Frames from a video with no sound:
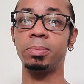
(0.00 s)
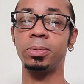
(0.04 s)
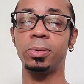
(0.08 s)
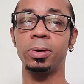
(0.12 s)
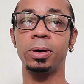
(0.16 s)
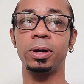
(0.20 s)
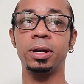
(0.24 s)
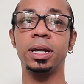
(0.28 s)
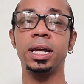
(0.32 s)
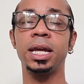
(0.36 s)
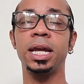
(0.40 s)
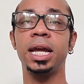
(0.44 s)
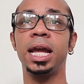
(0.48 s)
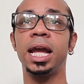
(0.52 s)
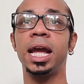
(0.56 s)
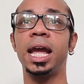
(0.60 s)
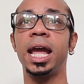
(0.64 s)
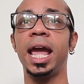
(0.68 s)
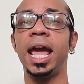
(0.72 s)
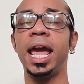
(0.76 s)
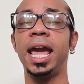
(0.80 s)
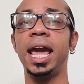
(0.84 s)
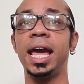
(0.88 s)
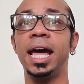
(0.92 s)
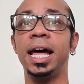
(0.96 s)
board.
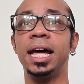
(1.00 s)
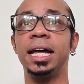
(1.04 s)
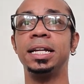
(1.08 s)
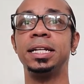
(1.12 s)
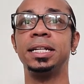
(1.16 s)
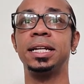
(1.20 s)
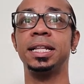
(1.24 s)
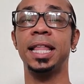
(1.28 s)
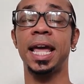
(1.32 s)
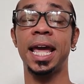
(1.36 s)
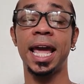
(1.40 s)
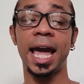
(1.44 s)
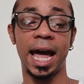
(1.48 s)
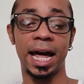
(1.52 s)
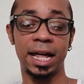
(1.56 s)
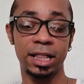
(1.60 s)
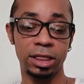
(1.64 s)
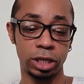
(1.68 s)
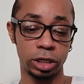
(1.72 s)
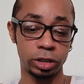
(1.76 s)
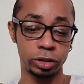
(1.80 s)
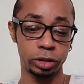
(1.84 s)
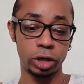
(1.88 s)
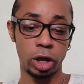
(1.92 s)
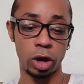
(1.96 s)
And they
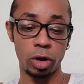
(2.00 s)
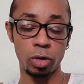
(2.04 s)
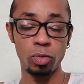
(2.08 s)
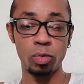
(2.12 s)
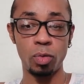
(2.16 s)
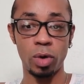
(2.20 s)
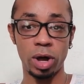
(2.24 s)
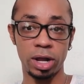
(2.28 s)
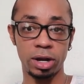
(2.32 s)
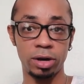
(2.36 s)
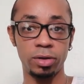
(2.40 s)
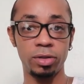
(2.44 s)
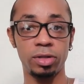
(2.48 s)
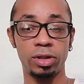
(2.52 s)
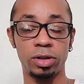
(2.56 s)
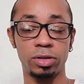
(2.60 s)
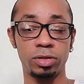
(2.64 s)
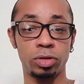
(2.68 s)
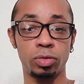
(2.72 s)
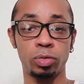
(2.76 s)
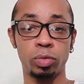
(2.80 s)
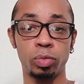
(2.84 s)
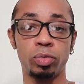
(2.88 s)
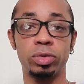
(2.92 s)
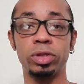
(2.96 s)
had the low one,
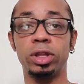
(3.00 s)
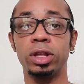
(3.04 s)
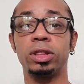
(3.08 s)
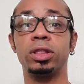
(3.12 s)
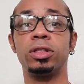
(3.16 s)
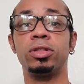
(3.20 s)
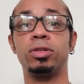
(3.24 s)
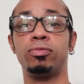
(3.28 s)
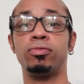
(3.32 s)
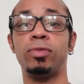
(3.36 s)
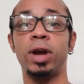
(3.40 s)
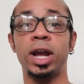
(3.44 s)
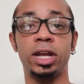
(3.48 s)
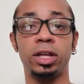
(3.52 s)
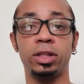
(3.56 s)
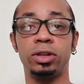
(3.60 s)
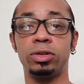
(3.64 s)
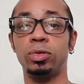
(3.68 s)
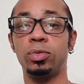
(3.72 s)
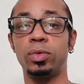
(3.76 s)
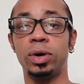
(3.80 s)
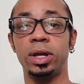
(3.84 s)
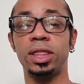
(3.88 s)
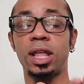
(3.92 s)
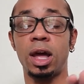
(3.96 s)
the, the, the
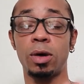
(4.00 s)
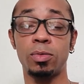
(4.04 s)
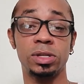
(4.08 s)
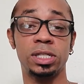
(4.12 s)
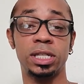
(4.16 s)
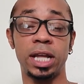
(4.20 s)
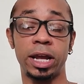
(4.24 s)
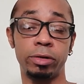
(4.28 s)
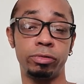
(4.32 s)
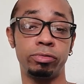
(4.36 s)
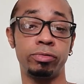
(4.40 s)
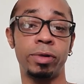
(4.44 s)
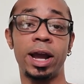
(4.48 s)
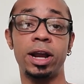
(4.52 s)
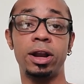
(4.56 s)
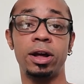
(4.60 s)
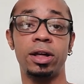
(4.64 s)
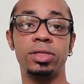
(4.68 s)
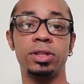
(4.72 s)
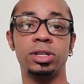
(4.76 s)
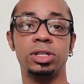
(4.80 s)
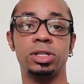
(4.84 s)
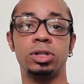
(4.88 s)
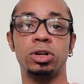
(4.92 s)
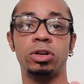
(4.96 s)
regular one that was like right
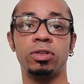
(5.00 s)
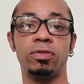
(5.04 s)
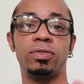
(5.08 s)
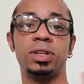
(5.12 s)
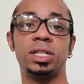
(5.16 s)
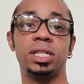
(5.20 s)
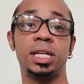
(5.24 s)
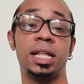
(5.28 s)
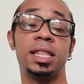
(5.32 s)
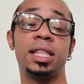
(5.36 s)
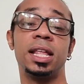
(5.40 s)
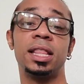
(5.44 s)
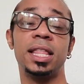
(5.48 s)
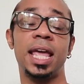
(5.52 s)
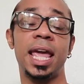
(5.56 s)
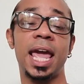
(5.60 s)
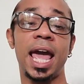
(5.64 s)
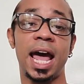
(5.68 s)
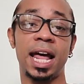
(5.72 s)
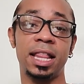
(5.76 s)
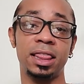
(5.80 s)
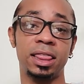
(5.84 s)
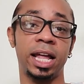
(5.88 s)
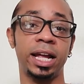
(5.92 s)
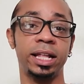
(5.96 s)
on the surface. And then they
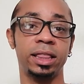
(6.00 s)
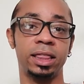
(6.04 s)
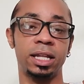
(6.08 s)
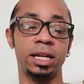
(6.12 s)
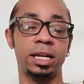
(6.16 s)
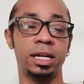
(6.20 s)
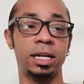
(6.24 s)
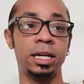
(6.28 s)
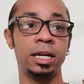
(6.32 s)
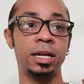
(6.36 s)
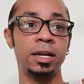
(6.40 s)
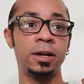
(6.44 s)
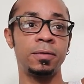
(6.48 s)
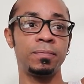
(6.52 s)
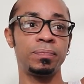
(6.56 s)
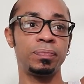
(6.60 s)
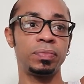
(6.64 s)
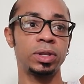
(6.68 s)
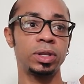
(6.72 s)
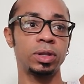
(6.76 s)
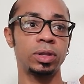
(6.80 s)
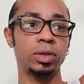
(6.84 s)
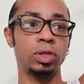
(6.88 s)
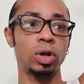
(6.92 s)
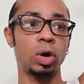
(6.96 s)
had like the,
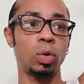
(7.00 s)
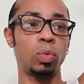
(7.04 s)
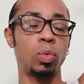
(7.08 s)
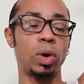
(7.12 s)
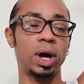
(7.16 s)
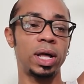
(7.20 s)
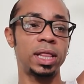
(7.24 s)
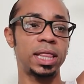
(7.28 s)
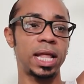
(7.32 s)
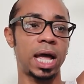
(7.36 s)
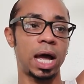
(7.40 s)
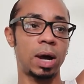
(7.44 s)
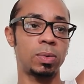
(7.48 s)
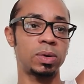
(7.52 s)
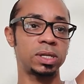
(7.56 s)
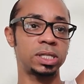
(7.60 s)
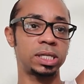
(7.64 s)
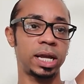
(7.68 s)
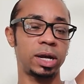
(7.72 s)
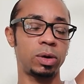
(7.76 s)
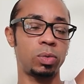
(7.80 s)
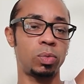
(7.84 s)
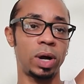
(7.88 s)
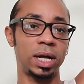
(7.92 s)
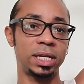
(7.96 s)
the one that was
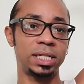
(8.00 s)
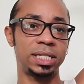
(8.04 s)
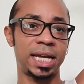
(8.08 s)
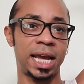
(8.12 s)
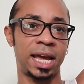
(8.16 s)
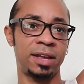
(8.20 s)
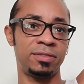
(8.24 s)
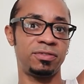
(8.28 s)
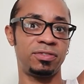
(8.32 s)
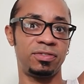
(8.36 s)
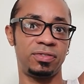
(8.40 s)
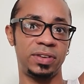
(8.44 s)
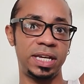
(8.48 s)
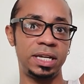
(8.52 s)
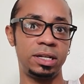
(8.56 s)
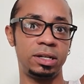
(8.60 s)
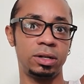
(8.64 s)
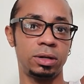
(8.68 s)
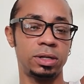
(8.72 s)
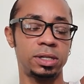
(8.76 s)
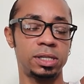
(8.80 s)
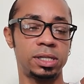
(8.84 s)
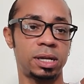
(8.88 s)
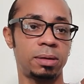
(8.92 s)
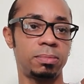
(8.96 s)
like what 10 feet
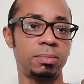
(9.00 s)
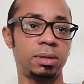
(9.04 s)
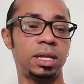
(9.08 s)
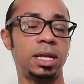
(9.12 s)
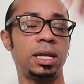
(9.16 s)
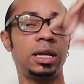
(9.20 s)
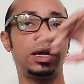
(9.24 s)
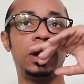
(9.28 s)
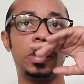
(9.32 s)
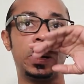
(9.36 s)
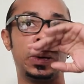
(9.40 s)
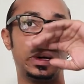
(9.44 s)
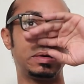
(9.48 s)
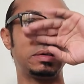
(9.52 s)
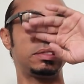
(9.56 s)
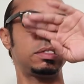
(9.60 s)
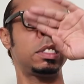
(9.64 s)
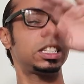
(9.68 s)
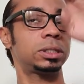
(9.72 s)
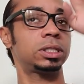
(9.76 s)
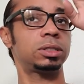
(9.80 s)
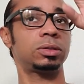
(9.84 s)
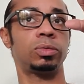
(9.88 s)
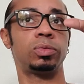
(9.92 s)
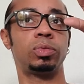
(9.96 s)
or something or
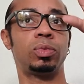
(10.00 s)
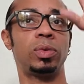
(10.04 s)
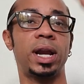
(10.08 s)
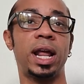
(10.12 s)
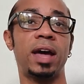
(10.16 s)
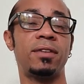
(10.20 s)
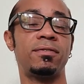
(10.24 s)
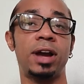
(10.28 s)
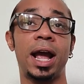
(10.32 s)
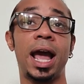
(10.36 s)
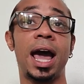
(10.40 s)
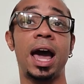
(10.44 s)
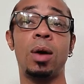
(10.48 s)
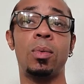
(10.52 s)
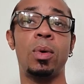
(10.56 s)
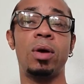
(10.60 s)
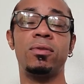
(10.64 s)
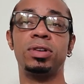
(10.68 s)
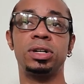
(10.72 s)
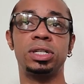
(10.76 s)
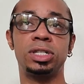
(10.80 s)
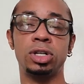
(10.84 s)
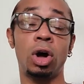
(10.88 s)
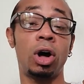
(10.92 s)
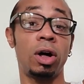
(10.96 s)
whatever
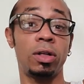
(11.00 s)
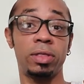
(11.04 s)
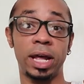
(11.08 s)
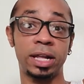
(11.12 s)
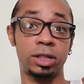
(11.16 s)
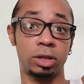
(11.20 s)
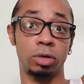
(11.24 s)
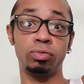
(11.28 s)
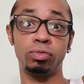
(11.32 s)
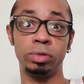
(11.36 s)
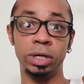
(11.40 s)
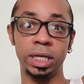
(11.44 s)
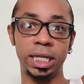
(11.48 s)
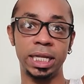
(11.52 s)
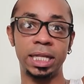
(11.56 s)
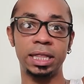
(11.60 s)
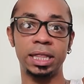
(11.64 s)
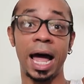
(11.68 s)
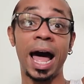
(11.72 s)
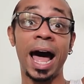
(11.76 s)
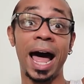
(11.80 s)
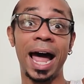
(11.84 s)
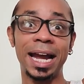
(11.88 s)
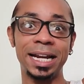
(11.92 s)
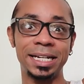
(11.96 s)
however tall like the really
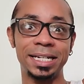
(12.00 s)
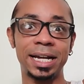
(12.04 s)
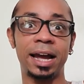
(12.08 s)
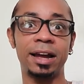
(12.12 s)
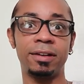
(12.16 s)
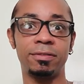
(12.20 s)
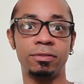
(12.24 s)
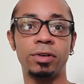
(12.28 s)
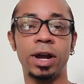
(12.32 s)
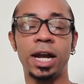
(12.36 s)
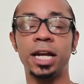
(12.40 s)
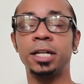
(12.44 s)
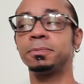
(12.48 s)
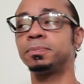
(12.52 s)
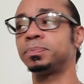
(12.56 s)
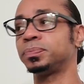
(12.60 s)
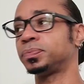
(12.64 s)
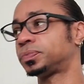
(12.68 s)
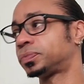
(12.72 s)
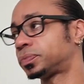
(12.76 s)
the high dive right